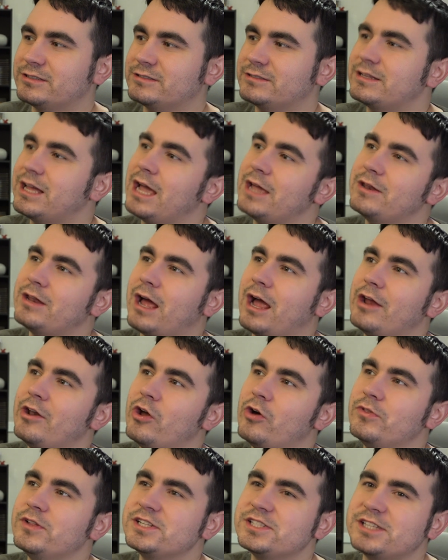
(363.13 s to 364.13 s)
I
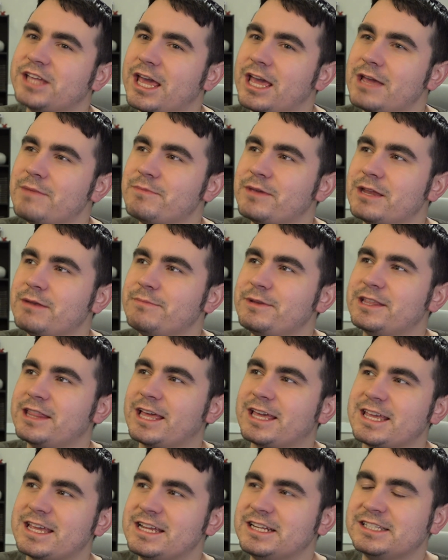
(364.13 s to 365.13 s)
know this game can be
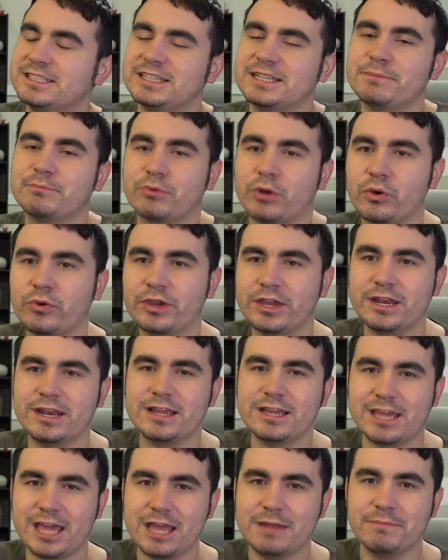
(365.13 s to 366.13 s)
like easily broken
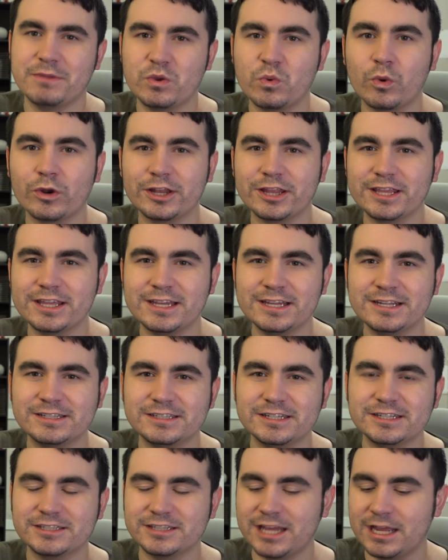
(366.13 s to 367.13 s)
and can be one of the
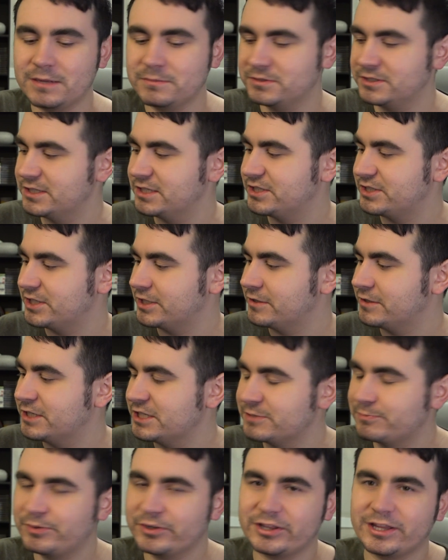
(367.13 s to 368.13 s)
easiest games in the
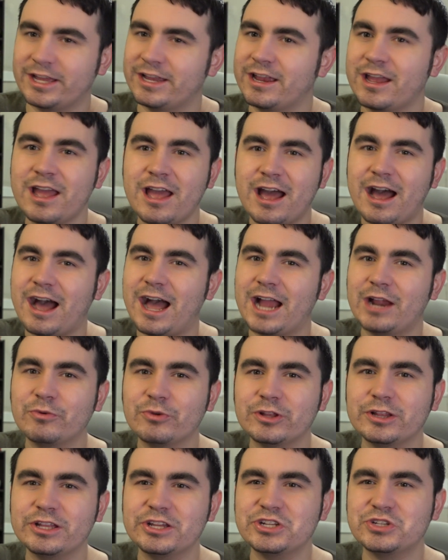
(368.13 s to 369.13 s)
series, but like I
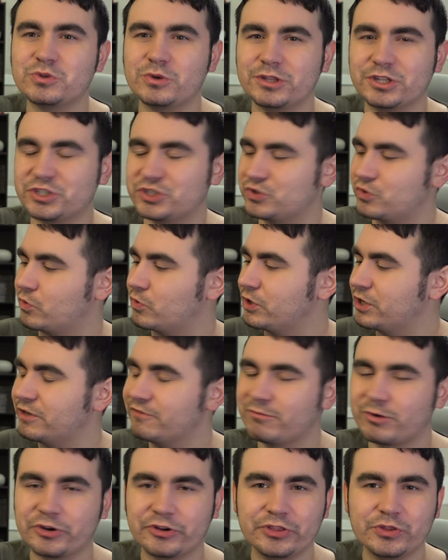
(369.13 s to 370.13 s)
really enjoy the story of
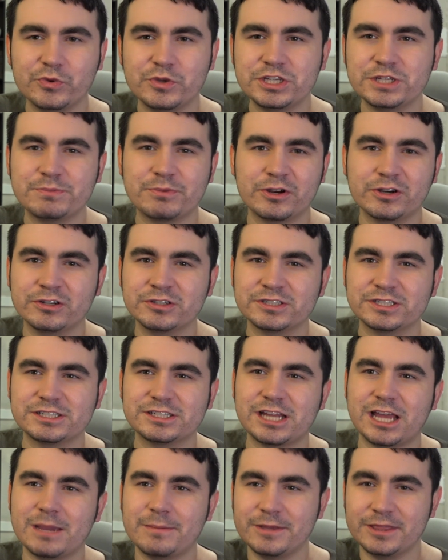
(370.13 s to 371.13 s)
Mario & Luigi Partners in
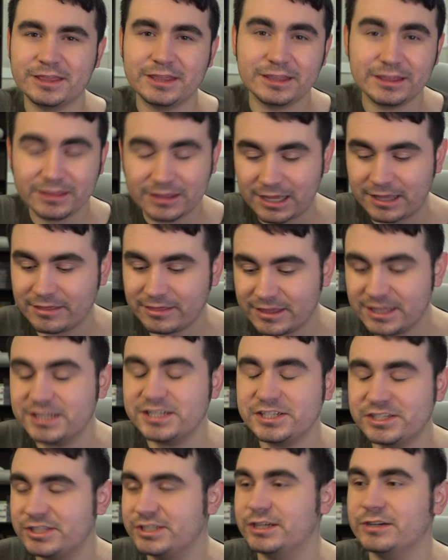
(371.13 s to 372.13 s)
Time, and this
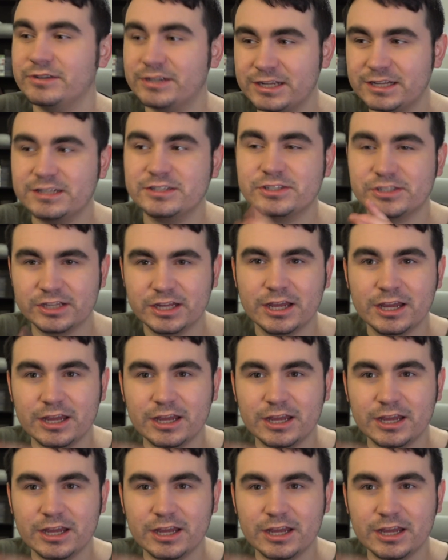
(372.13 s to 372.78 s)
series